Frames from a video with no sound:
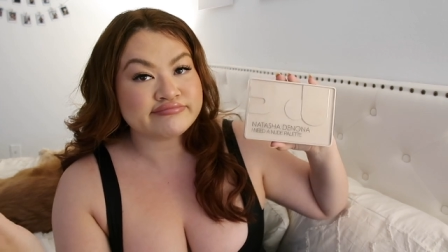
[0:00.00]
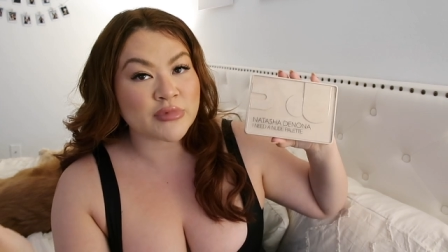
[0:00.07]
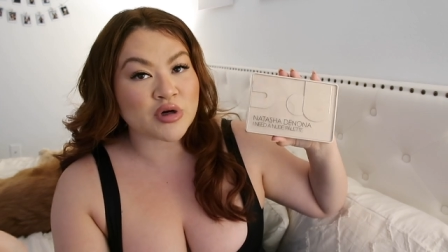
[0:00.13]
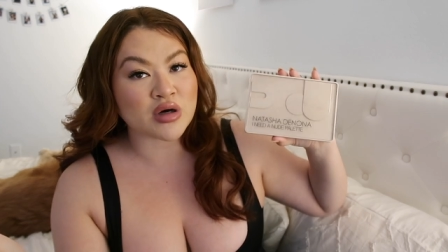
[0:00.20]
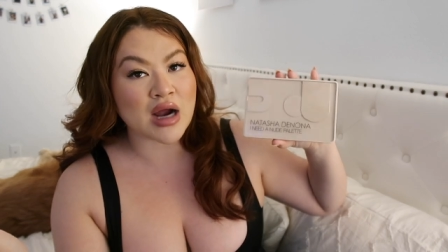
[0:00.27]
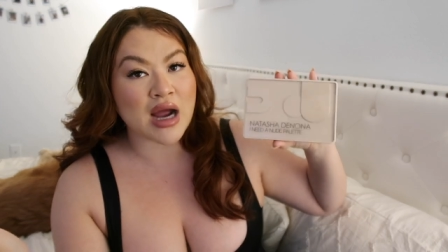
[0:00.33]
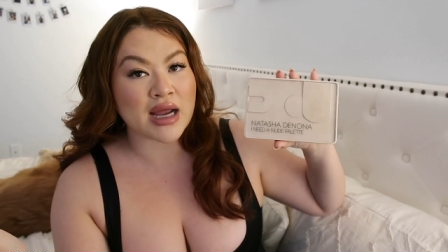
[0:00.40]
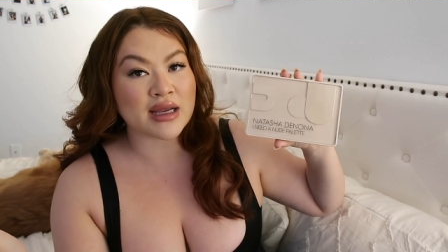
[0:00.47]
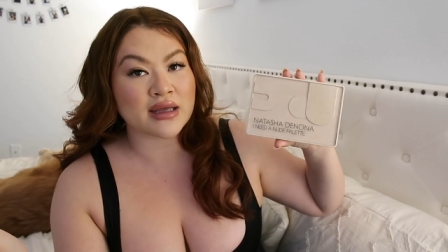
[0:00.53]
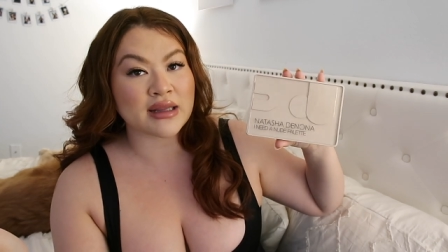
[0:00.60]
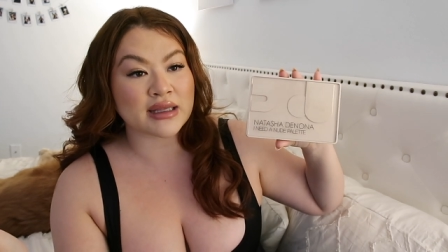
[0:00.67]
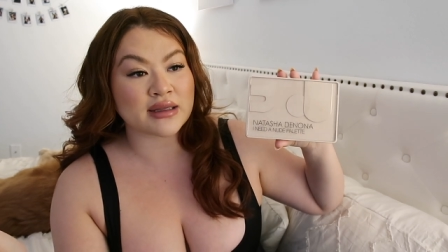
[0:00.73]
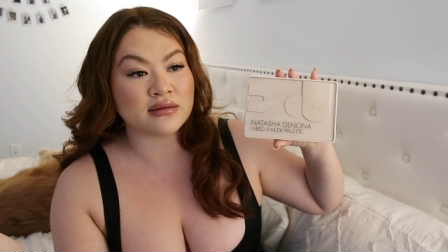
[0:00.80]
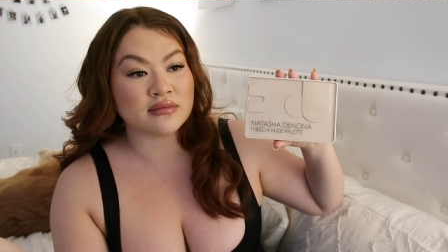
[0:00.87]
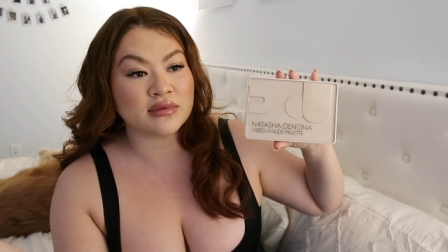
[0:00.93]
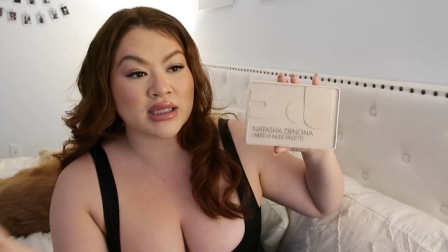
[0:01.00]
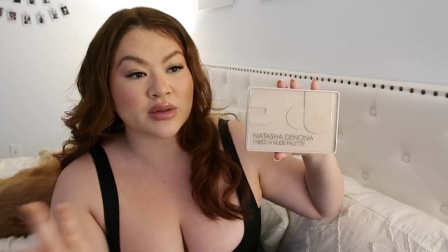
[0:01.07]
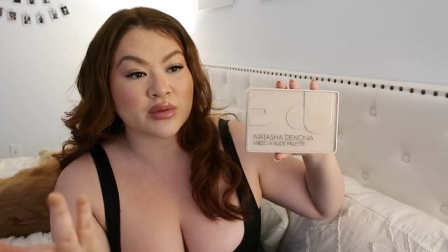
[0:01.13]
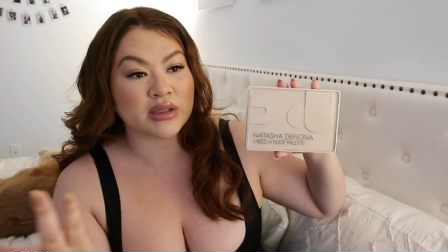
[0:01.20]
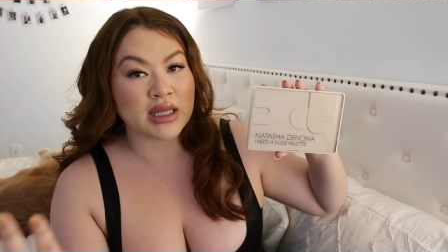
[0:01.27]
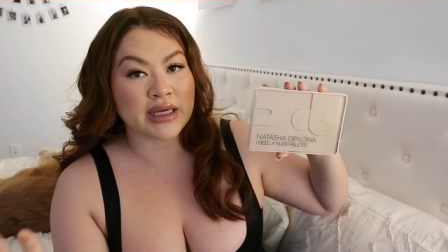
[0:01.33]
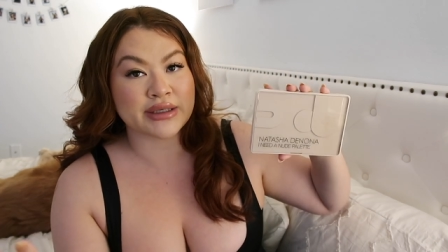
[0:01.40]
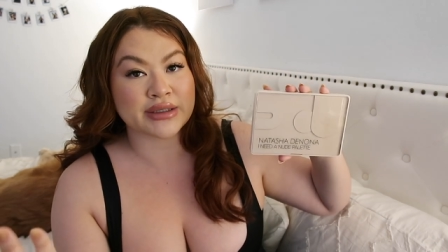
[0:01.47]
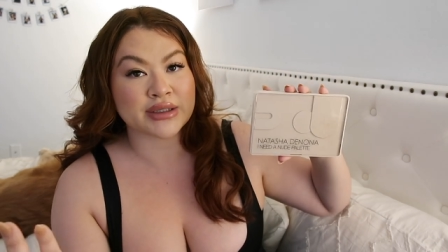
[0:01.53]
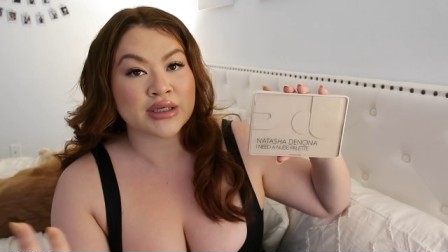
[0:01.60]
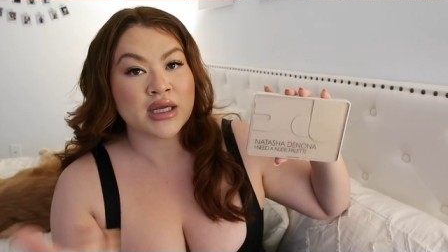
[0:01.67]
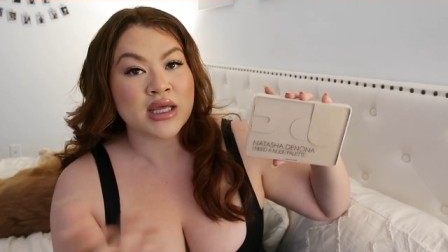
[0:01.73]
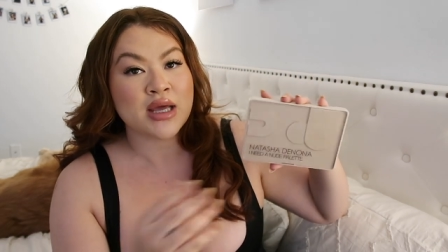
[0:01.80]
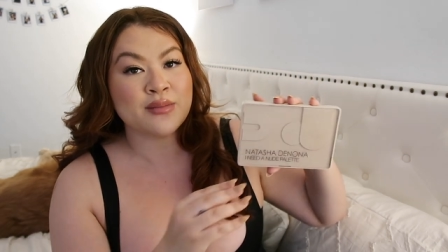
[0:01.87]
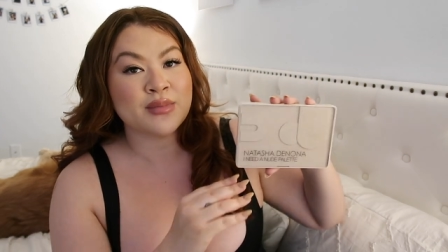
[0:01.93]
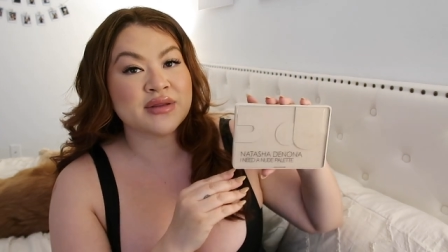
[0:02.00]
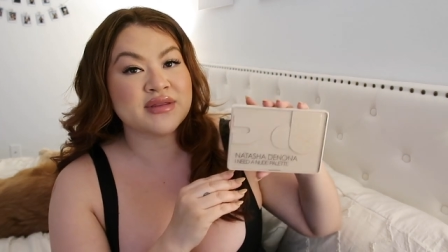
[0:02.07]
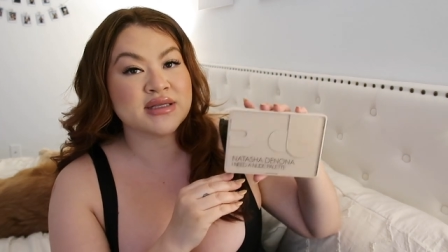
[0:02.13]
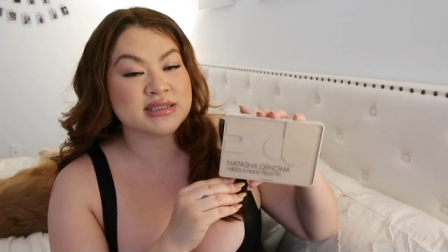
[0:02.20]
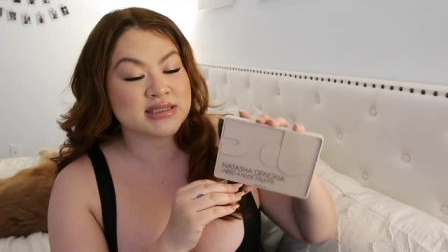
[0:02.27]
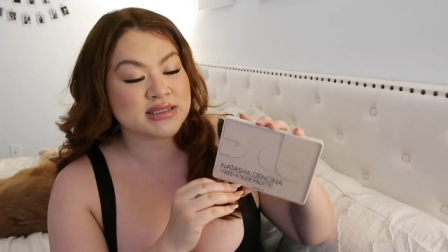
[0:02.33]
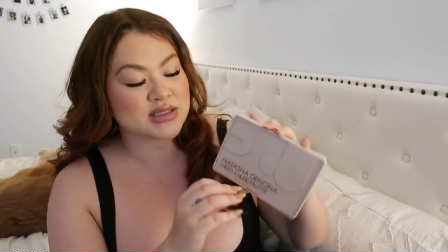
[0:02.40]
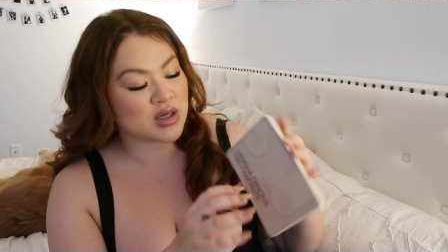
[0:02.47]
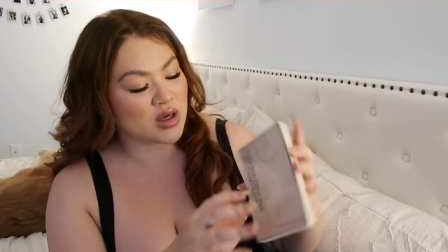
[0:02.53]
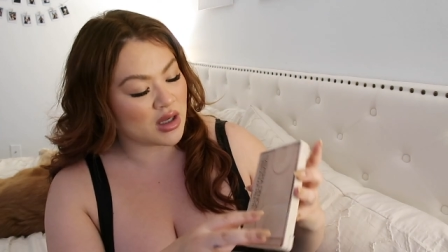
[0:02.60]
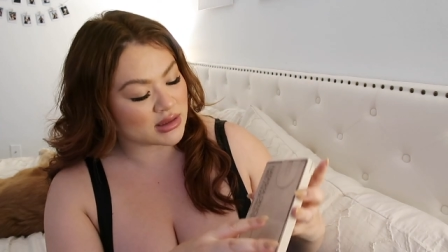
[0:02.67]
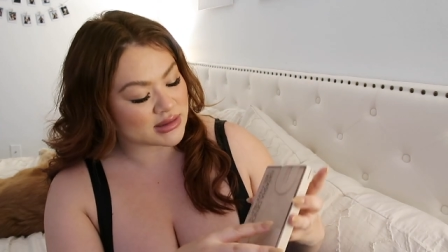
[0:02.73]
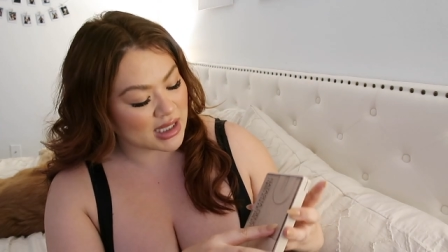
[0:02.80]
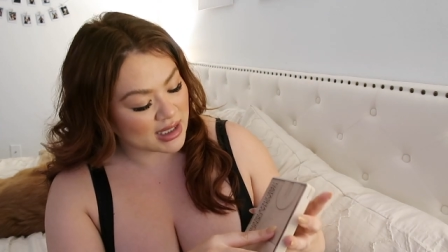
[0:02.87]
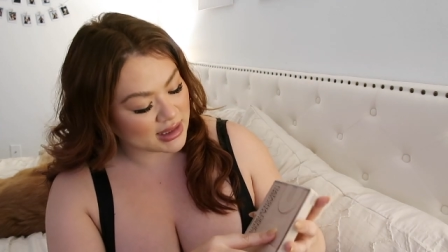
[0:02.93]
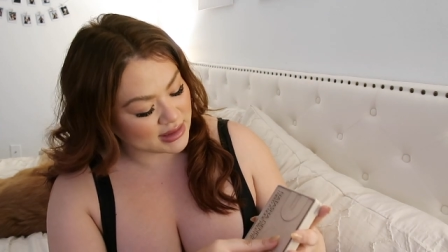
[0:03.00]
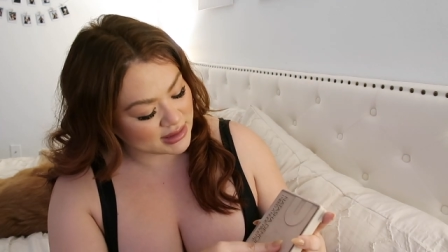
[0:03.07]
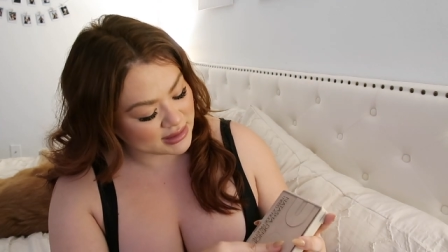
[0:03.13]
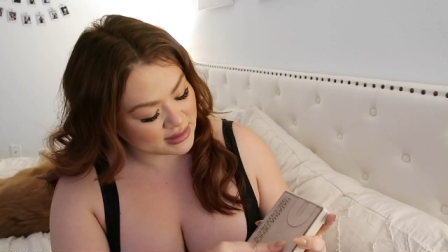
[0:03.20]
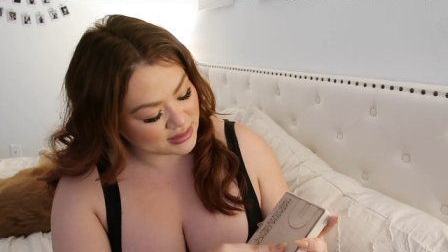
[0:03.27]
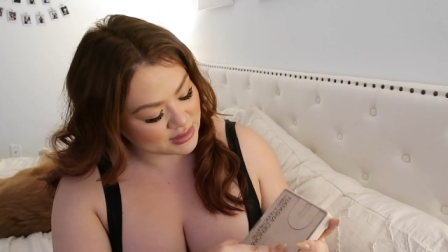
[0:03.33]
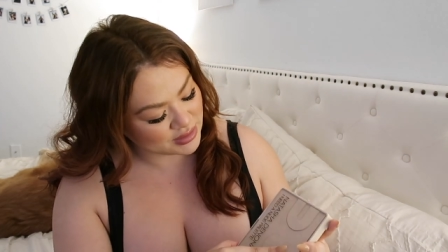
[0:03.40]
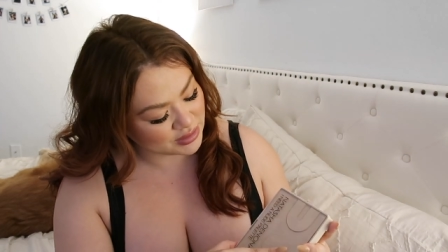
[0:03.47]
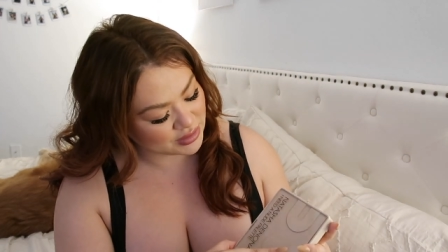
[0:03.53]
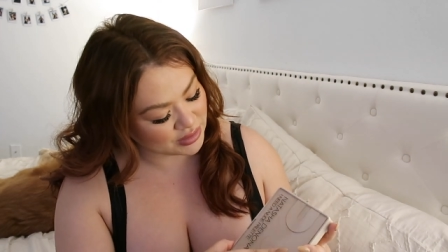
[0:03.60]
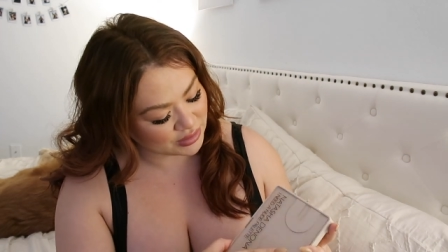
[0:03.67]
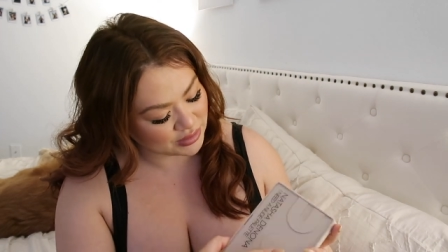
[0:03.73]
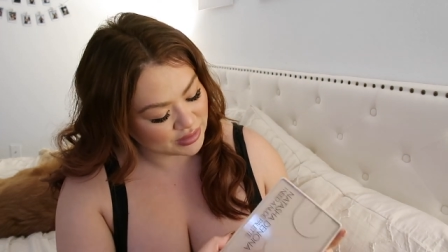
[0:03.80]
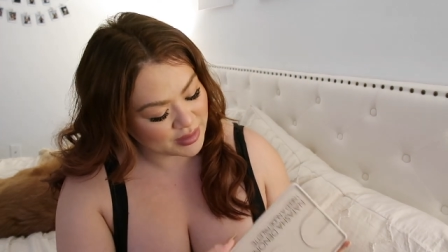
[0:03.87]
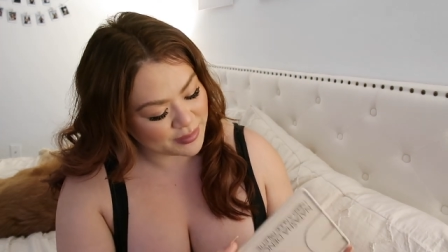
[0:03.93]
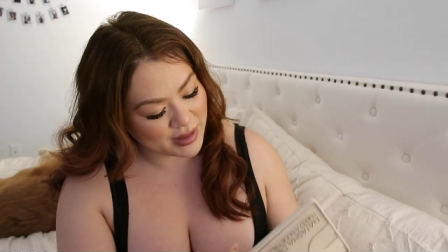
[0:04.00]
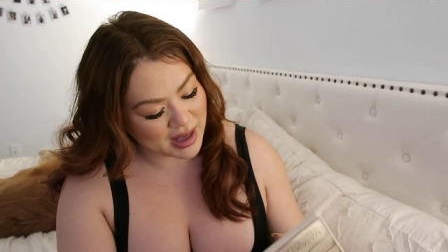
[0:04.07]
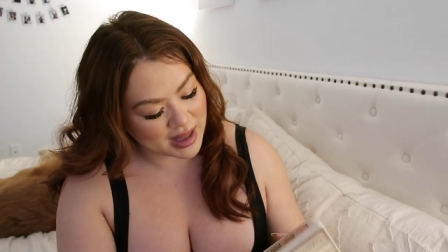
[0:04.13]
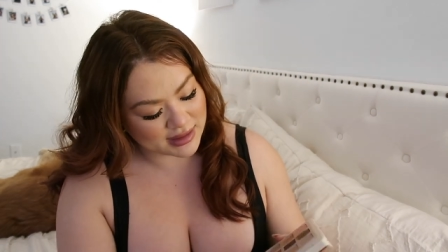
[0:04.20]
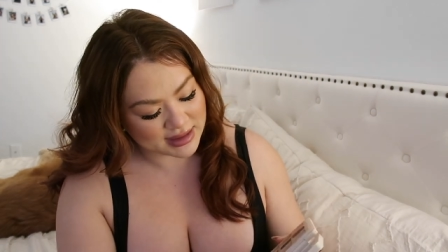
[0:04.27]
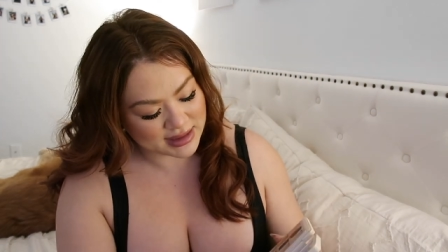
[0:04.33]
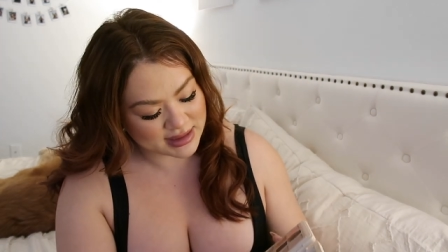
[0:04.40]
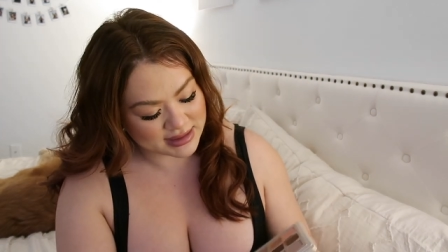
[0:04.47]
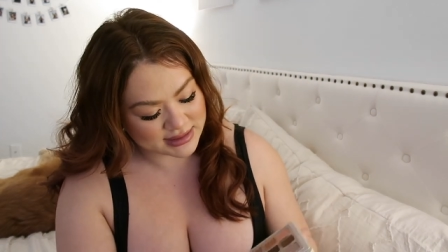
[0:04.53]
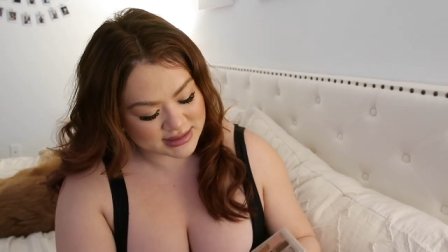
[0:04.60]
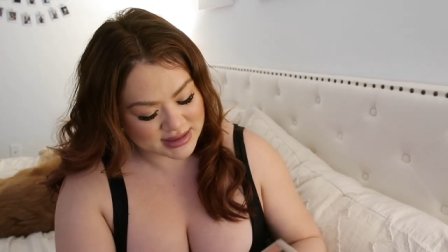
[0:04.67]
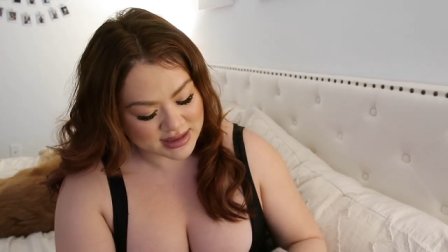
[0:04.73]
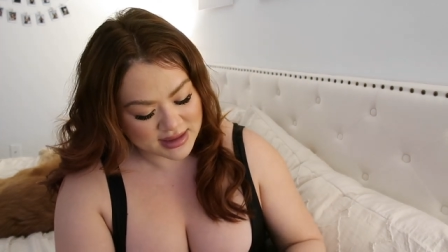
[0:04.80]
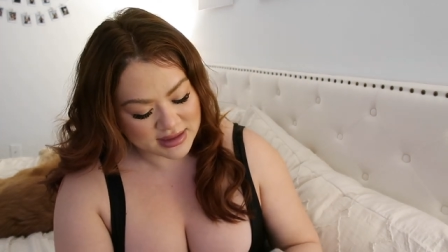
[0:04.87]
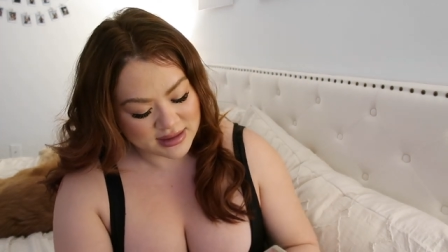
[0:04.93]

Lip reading: or like liquid liner. But this is called I Need a Nude palette.